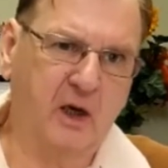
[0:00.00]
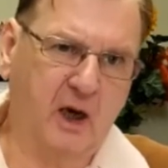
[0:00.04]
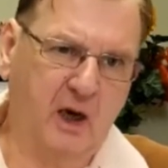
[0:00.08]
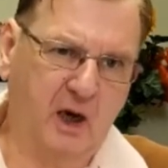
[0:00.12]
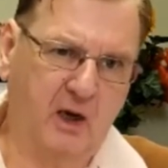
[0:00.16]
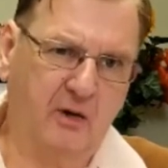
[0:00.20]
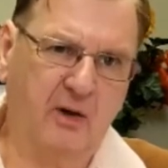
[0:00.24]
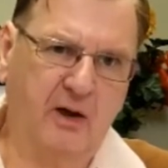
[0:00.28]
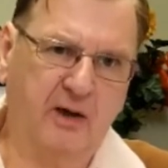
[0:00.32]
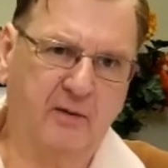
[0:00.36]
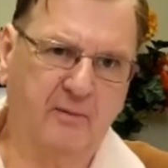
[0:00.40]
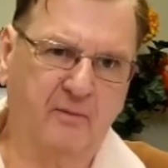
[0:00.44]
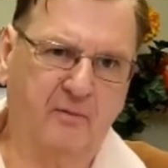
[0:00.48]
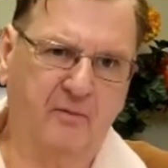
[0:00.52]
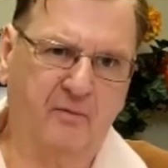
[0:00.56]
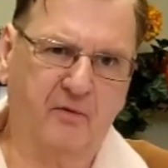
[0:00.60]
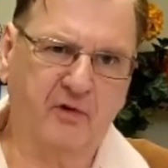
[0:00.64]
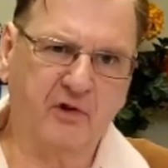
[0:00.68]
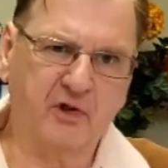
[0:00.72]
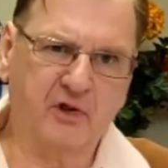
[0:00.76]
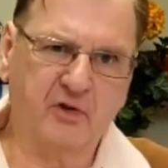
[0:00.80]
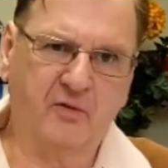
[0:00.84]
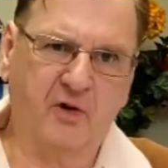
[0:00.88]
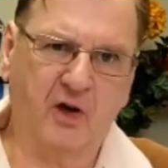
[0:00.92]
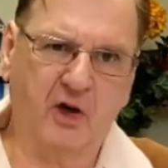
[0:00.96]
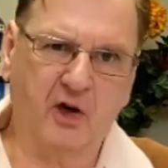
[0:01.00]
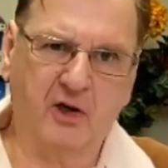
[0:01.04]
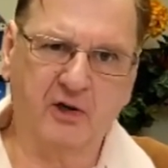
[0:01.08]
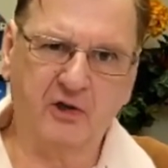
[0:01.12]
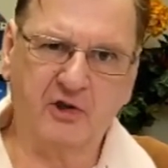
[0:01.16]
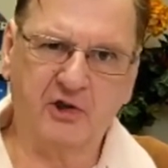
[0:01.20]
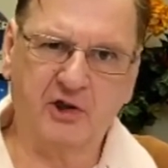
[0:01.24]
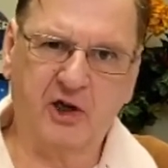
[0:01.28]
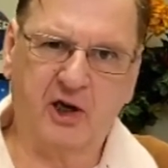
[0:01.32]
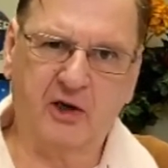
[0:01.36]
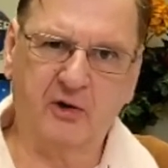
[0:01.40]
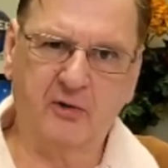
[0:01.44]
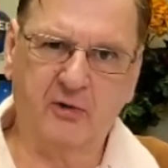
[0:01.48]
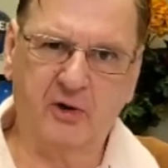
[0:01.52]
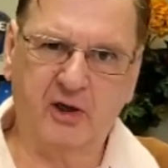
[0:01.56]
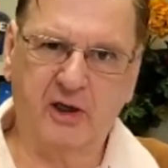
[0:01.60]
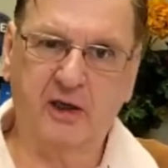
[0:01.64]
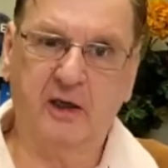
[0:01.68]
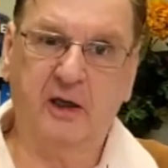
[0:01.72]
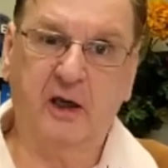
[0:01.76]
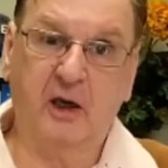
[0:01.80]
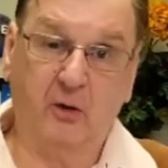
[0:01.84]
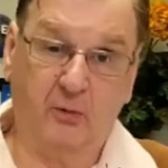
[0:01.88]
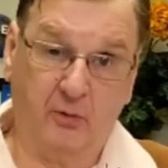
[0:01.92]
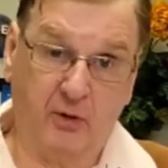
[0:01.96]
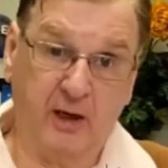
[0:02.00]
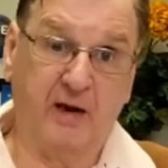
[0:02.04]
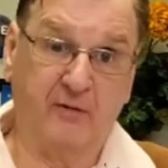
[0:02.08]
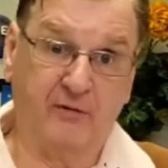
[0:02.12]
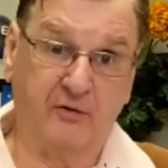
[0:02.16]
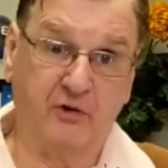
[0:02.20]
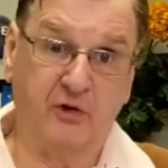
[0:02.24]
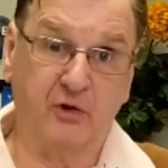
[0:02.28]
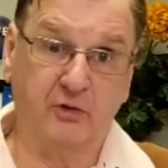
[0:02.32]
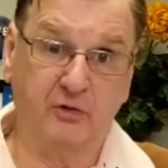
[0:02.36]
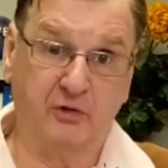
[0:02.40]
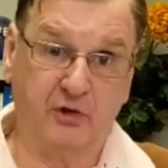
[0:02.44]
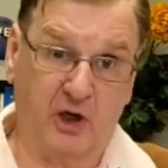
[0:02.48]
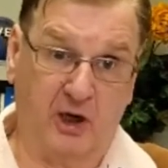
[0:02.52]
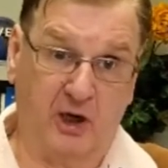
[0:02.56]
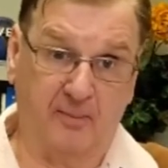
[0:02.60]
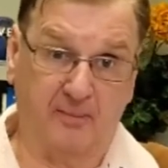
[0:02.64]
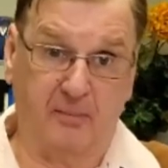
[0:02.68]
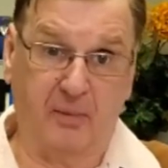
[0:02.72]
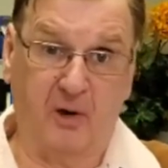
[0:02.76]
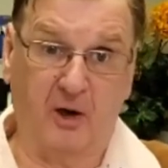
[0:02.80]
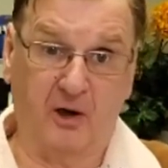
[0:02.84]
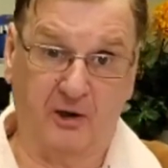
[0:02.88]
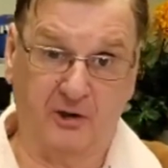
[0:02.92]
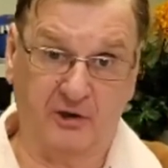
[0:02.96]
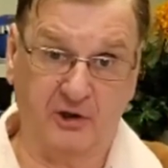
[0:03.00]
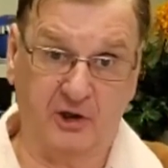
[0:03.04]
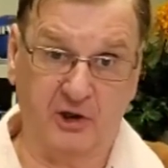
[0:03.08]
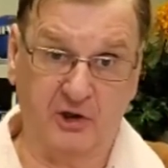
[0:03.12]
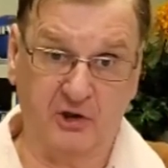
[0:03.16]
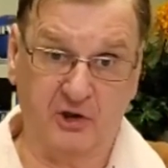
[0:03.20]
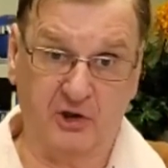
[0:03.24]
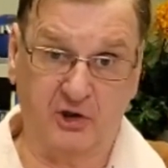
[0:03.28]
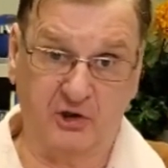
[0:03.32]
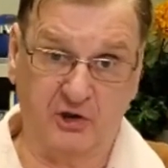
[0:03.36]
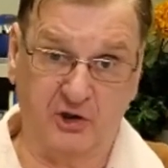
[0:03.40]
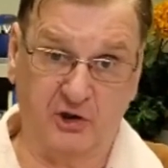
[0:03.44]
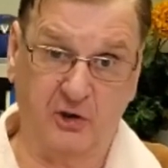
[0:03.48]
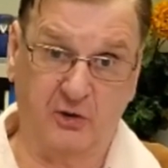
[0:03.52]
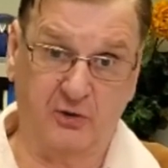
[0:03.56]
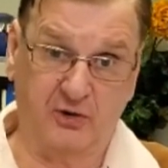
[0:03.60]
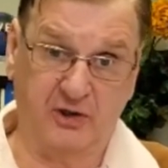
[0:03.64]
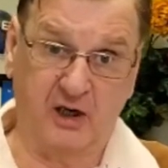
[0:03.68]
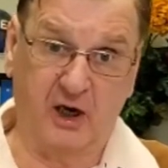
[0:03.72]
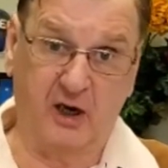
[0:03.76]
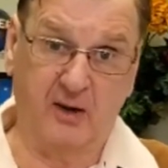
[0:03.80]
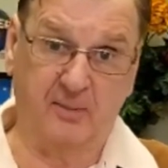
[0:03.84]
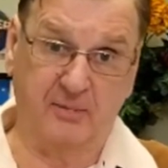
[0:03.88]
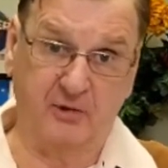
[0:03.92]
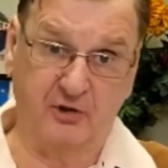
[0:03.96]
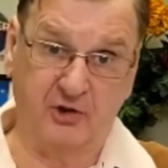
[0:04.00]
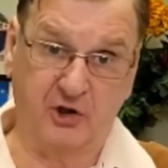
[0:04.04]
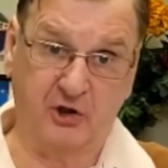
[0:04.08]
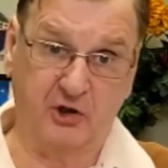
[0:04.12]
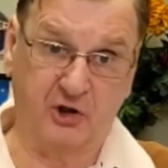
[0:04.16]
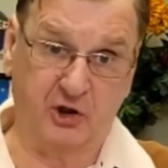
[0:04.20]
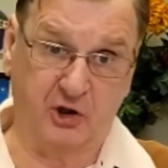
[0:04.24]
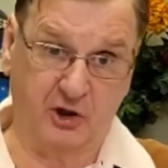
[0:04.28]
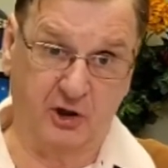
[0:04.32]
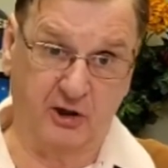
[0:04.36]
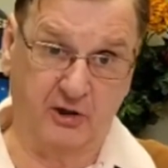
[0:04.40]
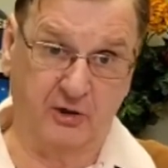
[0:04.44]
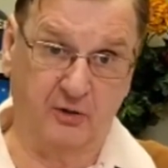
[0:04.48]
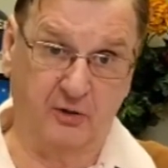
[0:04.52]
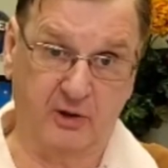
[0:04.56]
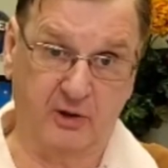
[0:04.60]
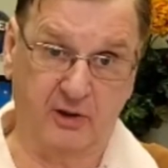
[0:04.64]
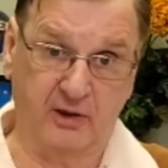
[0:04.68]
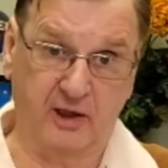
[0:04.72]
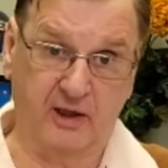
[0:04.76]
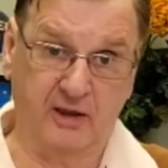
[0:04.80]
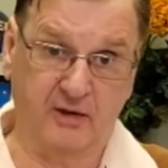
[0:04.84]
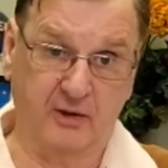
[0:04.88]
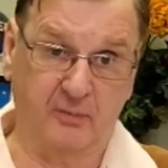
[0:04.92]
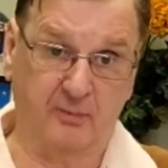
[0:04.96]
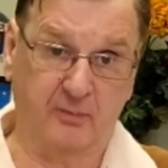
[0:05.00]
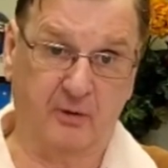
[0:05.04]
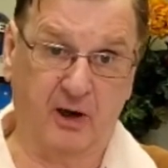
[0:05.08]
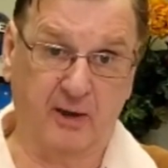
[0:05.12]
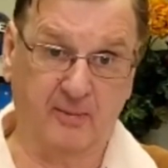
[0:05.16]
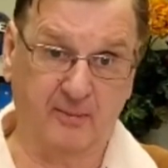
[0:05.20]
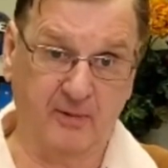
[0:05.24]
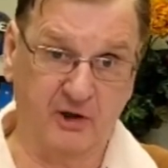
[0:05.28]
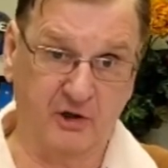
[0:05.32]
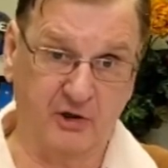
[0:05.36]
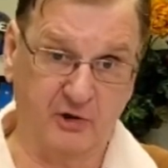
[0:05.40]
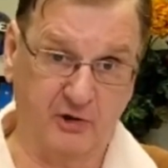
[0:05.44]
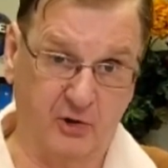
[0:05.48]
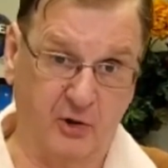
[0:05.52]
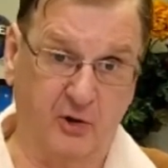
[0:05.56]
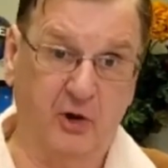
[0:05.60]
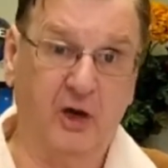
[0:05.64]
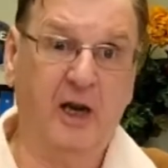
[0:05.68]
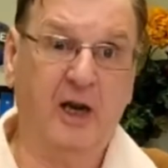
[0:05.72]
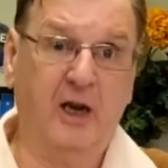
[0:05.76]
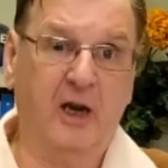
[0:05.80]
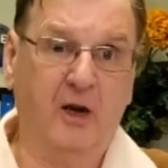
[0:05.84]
All right. First of all, on Saturday we have two top politicians here: the opposition leader and the prime minister.